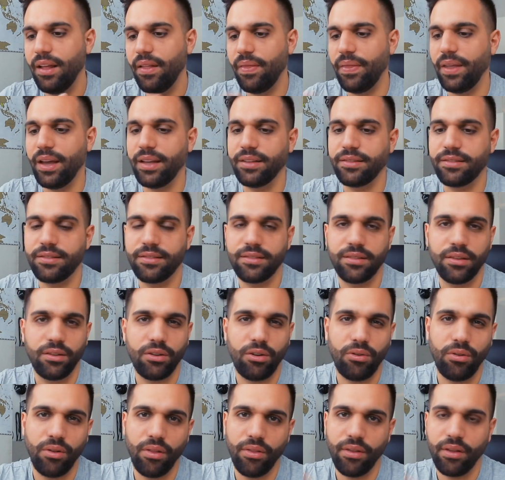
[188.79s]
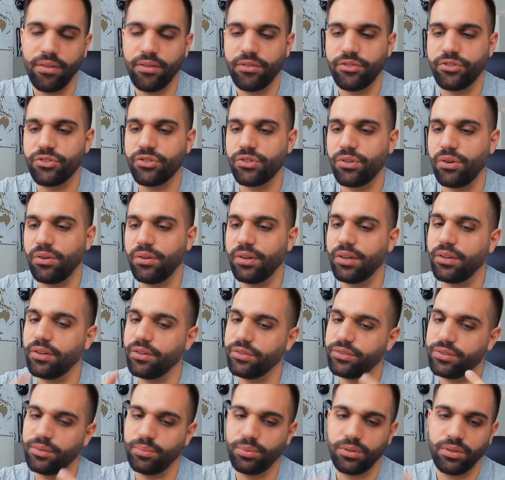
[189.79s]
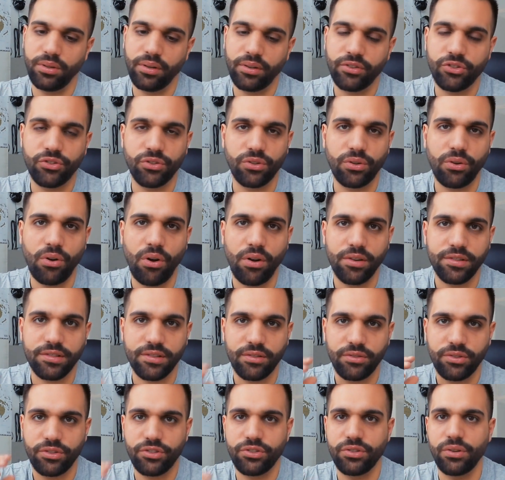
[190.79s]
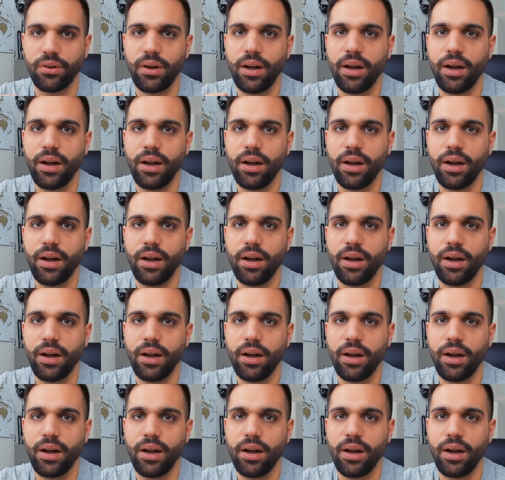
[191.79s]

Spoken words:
That's a whole nother story because the production costs are so